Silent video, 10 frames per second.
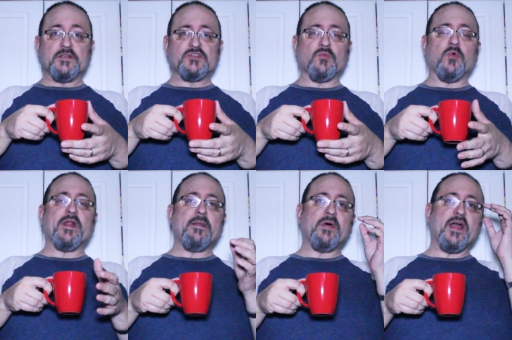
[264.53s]
So
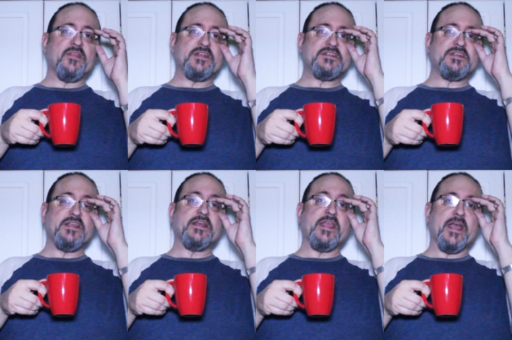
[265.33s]
would I buy this
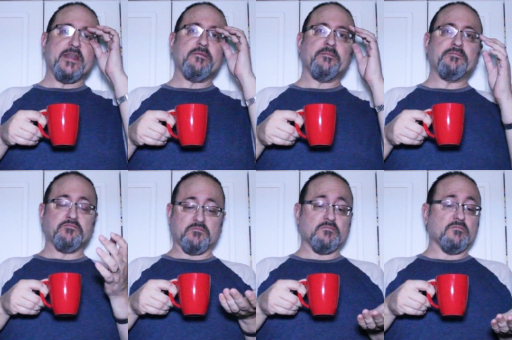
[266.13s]
tea again?
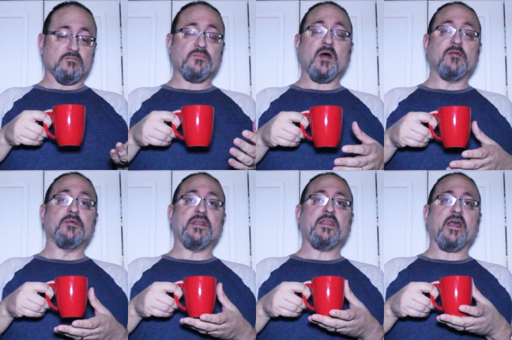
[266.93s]

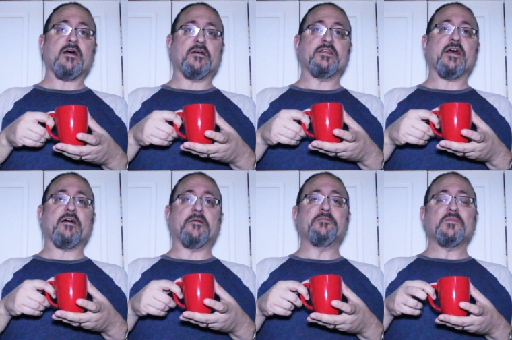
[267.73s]
Probably,
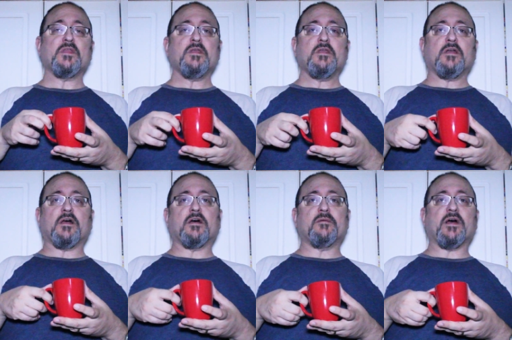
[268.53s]
yeah.
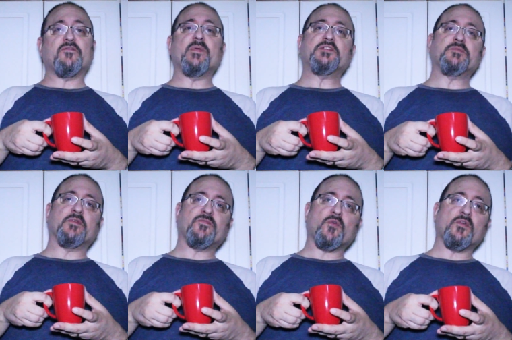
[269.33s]
I've mentioned
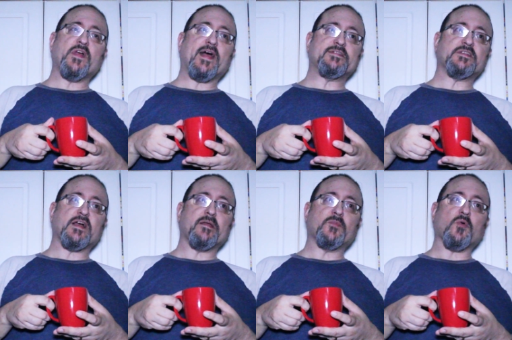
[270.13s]
before that
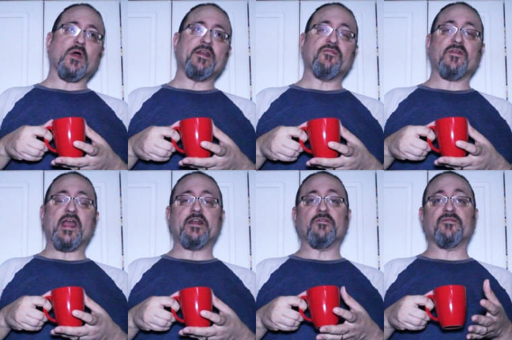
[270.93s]
I'm quite a
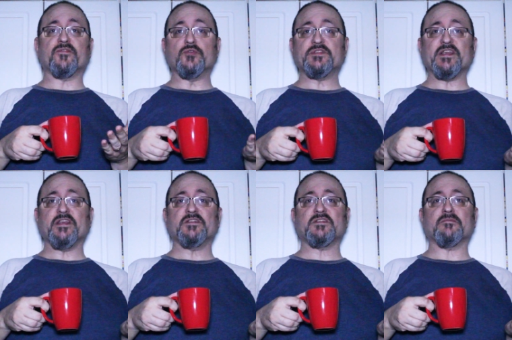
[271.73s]
fan of fruit
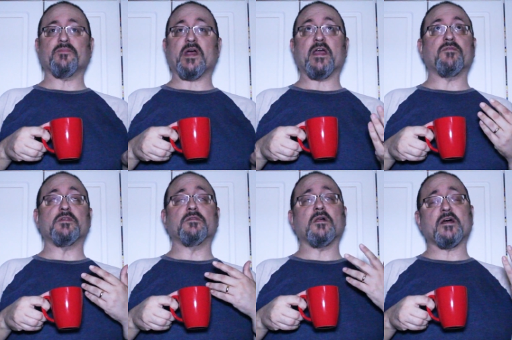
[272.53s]
teas. I have a
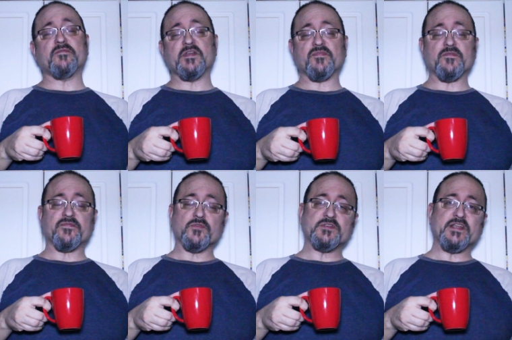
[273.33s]
lot of different
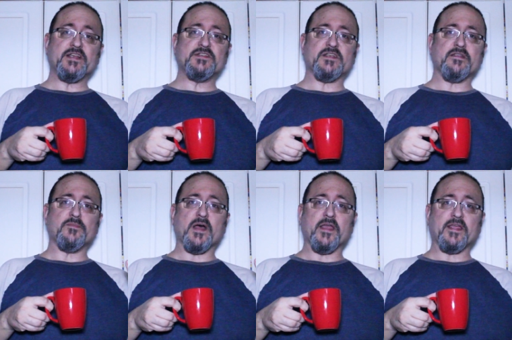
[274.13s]
fruit teas in
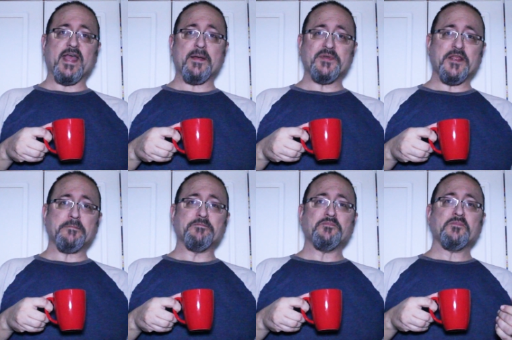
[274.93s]
my
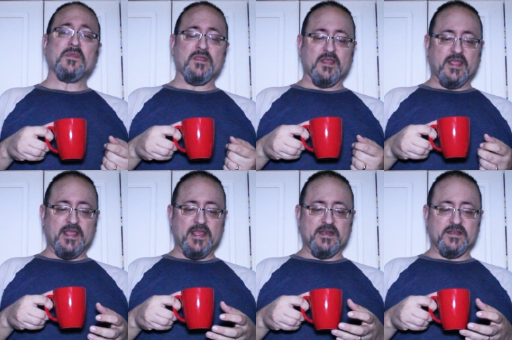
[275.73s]
cabinet,
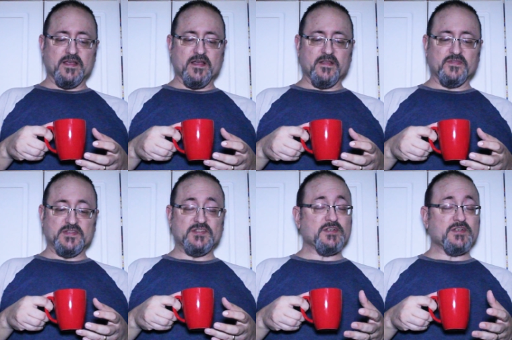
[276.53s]
and this